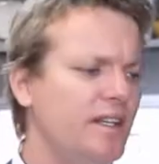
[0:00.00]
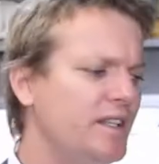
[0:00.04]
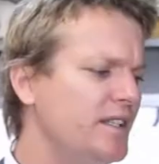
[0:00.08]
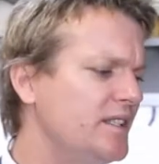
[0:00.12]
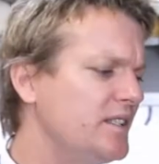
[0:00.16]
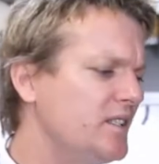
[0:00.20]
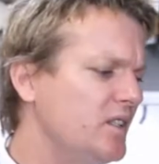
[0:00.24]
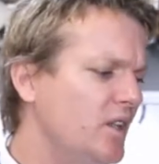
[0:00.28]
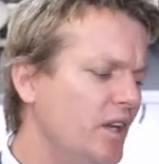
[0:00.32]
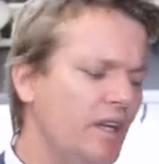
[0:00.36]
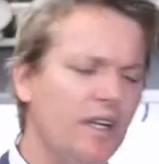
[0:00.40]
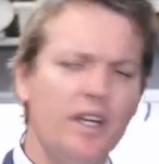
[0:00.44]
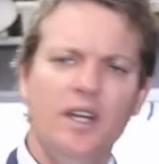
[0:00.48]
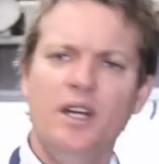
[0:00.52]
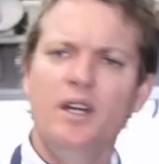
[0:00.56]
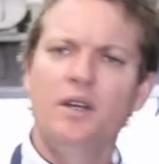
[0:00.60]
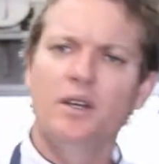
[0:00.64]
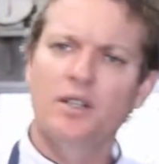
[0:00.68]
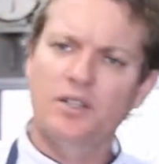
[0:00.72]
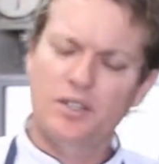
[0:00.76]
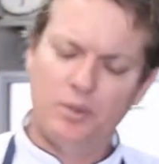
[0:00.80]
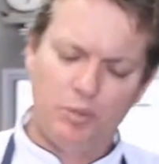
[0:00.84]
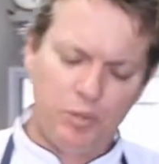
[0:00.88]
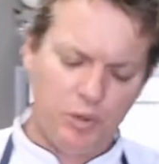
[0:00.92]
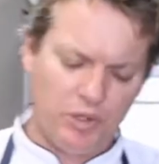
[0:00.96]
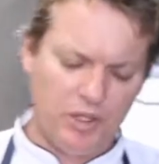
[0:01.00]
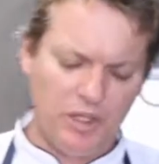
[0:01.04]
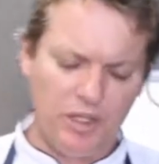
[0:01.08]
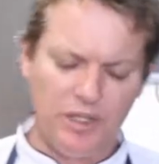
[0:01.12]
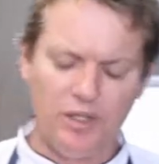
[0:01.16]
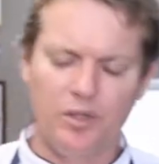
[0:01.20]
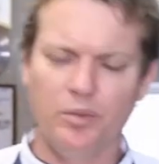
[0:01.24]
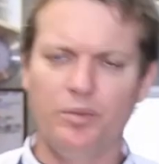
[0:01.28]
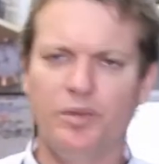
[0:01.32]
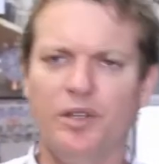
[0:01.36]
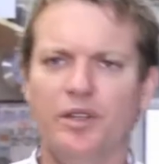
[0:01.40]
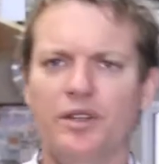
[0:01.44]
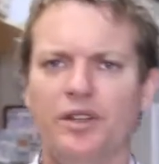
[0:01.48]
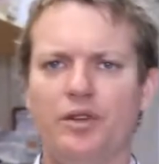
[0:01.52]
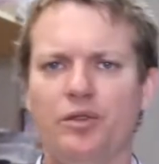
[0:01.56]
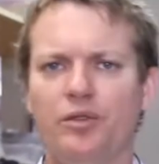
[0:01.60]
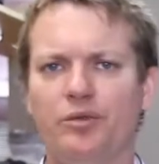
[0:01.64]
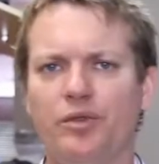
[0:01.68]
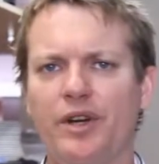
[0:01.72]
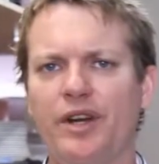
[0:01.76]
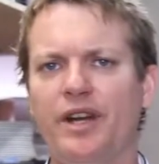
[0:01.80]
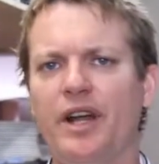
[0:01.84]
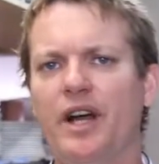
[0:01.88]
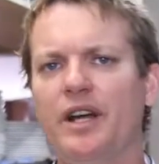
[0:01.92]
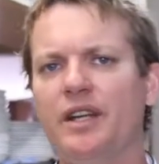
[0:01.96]
it's like because I put the little bit of the
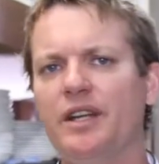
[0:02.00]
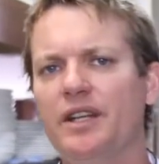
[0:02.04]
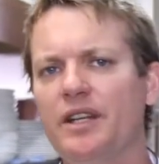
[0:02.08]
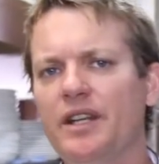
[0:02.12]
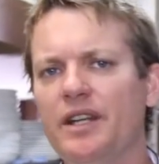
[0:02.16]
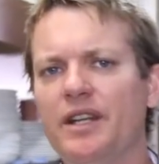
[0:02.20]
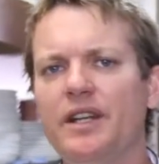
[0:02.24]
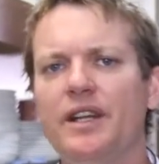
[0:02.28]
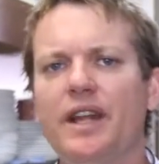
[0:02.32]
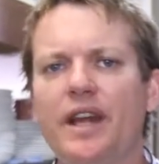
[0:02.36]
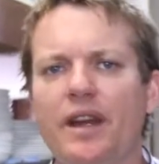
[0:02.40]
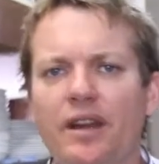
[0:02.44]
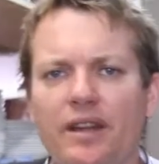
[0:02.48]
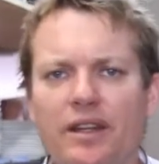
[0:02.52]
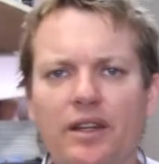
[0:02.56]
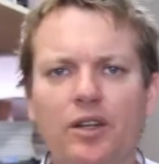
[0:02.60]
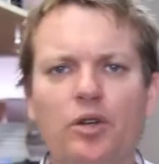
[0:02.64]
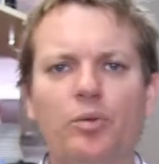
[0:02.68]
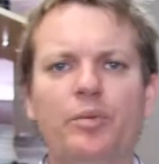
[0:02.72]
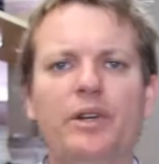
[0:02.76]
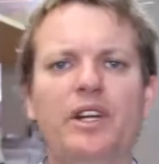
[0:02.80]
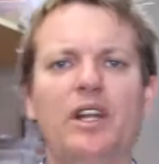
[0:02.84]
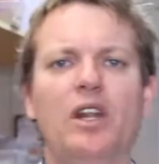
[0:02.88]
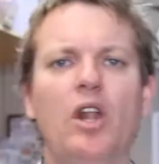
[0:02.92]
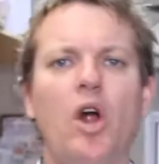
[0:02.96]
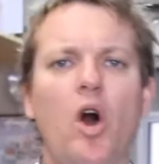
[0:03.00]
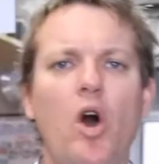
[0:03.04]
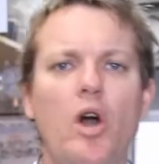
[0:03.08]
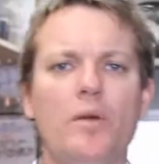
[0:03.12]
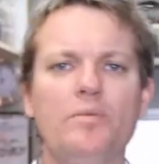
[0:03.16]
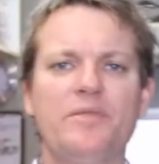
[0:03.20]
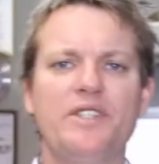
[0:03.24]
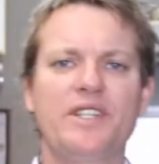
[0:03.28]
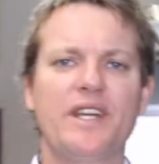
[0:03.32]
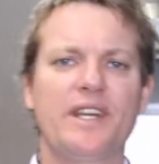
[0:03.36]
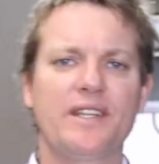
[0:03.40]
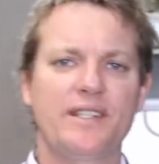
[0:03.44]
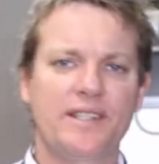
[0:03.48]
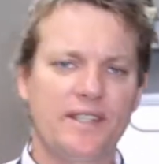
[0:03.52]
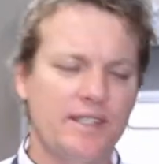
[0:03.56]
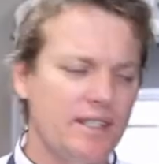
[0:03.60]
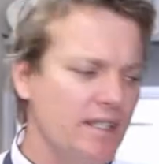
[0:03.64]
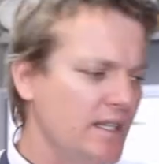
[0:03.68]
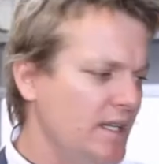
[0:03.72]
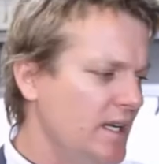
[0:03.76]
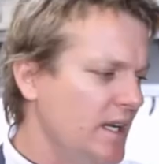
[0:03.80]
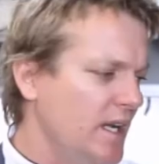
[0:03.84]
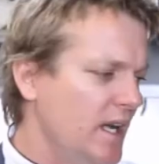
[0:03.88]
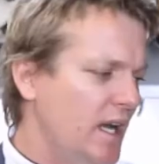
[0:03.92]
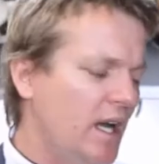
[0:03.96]
red onion in there, a little bit of lime zest,
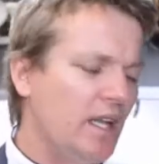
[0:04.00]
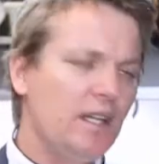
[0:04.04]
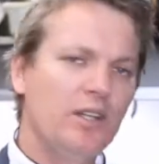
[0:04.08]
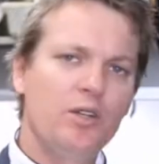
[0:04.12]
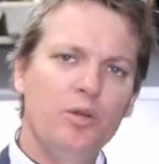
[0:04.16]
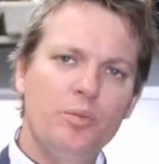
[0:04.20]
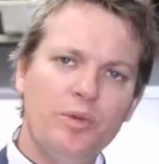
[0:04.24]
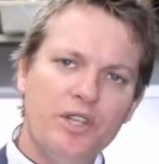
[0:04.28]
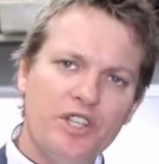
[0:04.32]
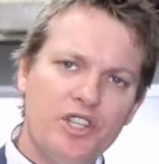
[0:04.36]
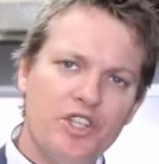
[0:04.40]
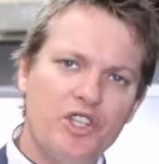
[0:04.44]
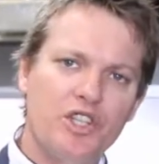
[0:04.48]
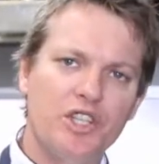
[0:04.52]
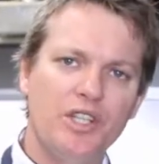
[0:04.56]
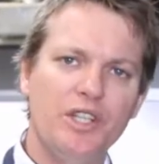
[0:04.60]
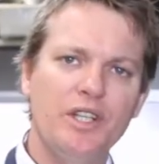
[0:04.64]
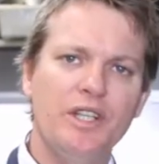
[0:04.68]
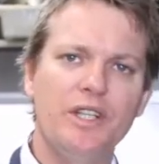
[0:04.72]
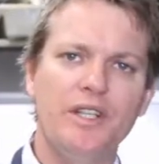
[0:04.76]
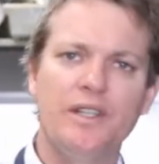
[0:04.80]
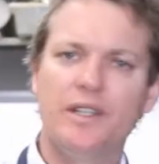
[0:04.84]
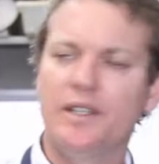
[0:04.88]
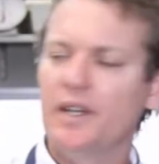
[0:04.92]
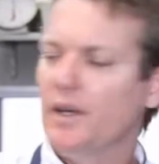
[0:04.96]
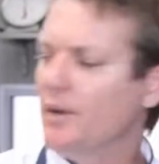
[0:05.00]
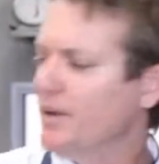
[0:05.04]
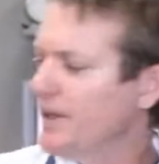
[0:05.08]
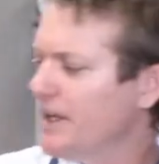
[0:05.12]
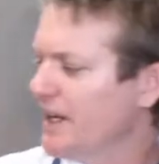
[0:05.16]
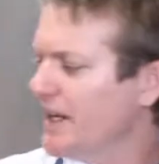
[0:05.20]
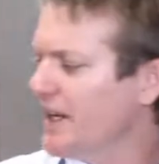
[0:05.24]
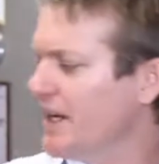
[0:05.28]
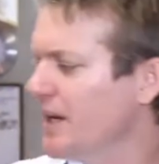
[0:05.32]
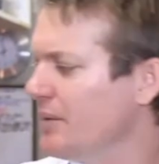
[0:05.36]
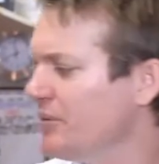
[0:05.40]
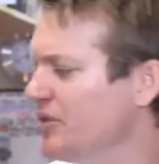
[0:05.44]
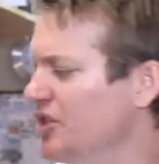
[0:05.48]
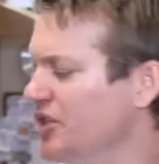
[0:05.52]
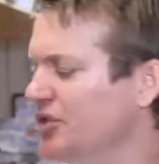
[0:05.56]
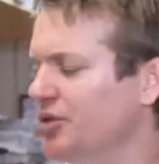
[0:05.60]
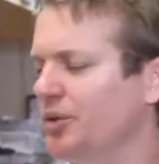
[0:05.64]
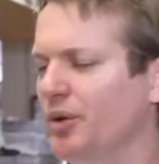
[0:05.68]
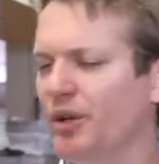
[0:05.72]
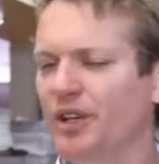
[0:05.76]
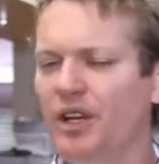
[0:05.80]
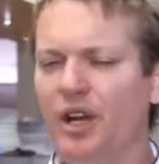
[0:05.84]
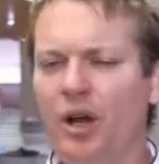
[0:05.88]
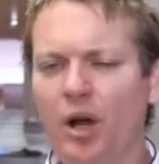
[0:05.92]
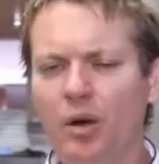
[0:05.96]
a little bit of chili, you know, and that comes through.
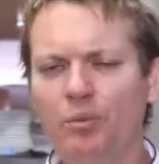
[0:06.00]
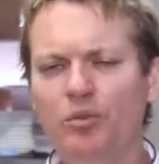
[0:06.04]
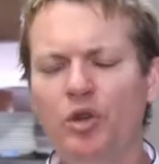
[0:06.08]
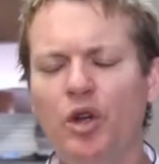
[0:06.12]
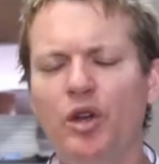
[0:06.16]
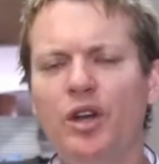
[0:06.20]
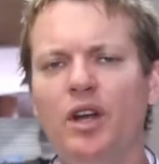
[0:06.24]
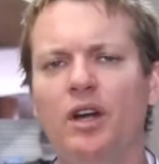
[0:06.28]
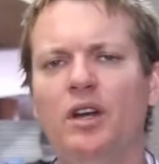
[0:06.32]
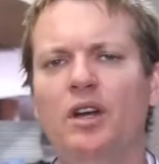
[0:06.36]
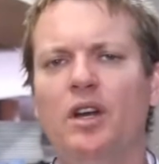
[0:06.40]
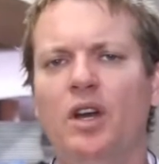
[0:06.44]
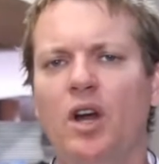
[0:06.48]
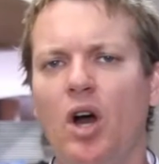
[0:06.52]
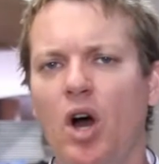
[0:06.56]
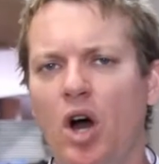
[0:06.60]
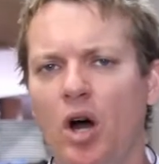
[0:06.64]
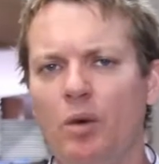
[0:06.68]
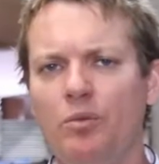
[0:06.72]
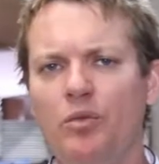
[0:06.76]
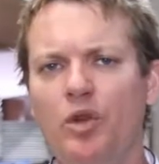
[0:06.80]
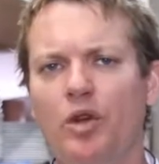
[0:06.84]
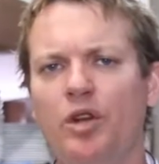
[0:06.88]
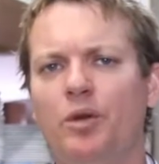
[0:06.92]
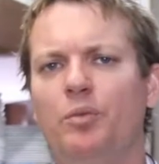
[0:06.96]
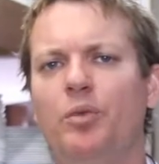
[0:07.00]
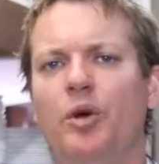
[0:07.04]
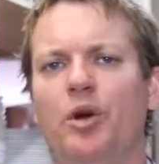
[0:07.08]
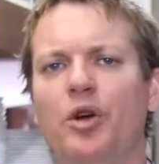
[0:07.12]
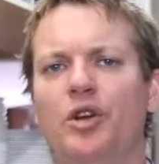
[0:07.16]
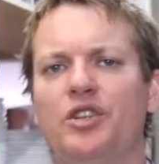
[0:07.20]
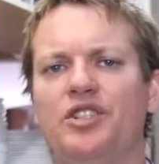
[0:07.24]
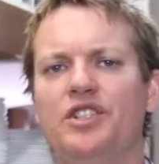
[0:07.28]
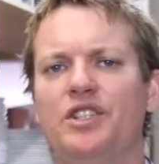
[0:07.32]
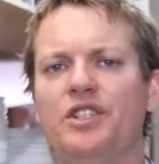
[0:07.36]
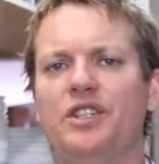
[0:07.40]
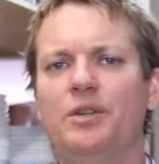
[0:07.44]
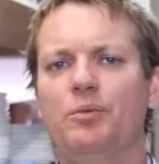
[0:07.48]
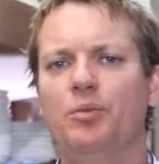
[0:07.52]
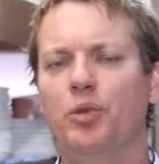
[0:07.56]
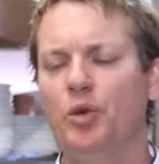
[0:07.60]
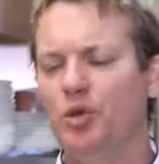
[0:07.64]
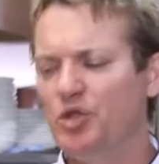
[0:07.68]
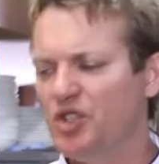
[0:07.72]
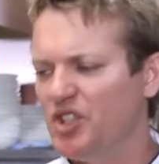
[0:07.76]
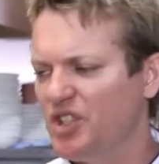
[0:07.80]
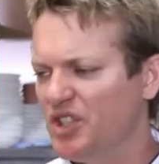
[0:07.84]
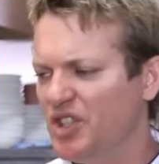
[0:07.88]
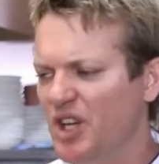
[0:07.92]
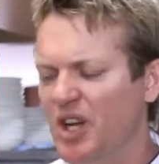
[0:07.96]
I'm not a person that
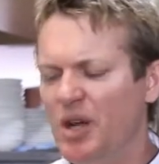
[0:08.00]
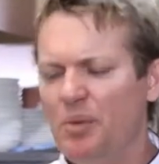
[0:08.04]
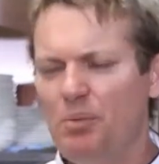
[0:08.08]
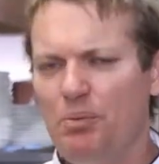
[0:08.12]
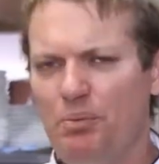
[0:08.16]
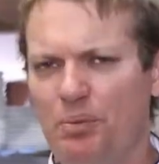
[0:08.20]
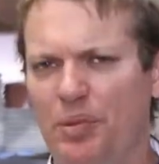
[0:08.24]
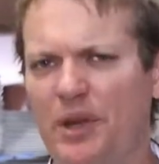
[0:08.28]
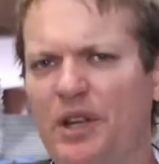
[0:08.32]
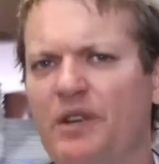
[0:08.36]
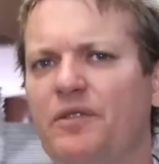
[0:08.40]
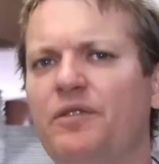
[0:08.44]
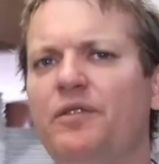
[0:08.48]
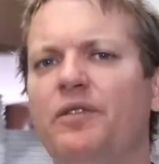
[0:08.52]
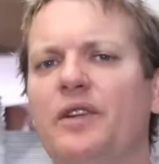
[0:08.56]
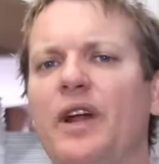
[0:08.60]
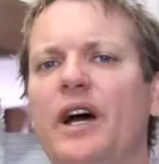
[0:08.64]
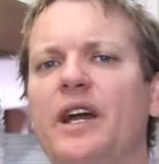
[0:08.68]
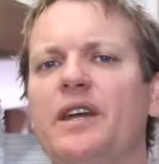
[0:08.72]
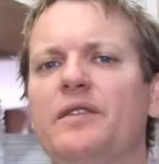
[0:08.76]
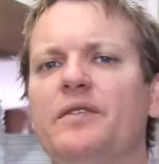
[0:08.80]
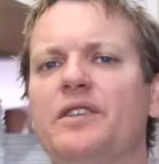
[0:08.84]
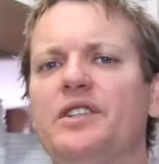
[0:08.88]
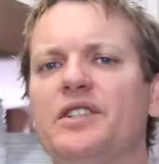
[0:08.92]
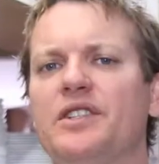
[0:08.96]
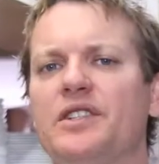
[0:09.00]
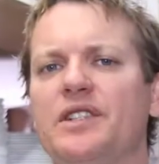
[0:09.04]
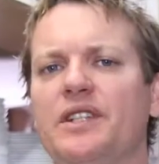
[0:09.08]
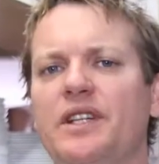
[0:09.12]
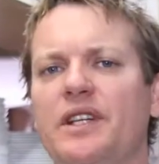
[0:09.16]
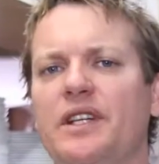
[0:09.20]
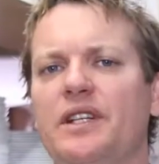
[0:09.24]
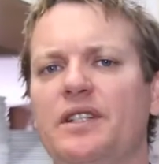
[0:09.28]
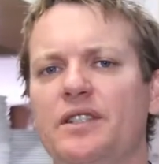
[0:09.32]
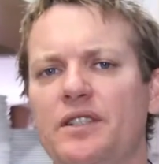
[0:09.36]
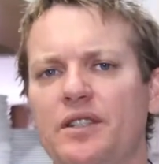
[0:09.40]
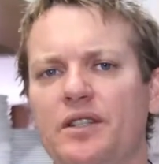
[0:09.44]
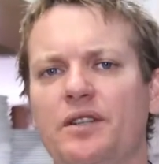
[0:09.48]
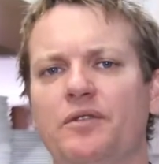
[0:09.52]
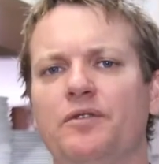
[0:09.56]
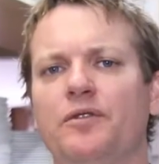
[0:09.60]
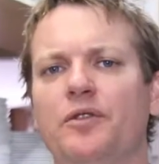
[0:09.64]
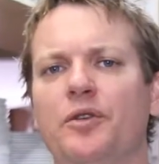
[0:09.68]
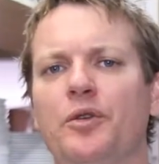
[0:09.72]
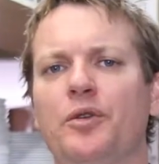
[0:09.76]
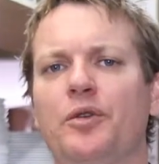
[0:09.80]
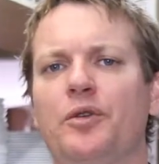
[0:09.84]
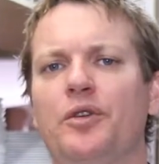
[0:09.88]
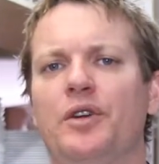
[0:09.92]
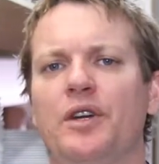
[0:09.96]
puts big flavours into the
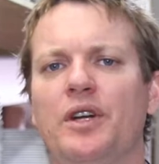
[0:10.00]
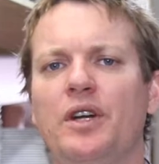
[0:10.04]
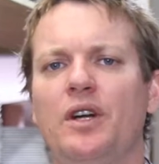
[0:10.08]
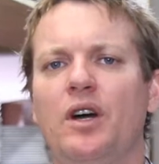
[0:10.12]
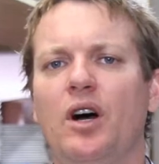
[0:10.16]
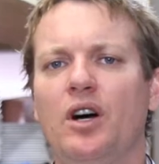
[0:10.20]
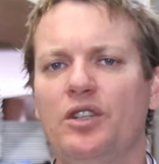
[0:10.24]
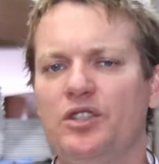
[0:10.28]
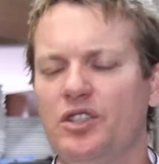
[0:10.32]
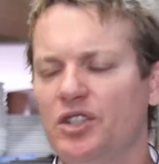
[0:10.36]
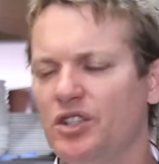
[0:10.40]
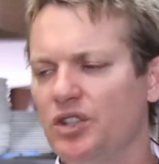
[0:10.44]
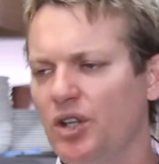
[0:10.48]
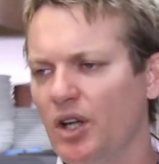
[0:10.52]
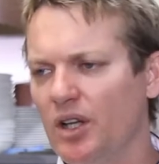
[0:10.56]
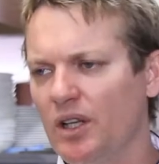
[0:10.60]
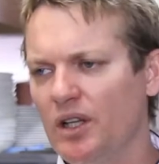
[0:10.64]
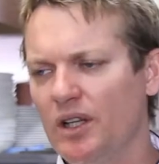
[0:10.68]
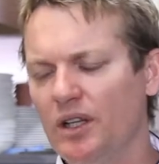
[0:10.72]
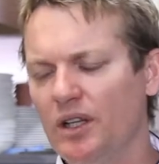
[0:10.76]
food. I just like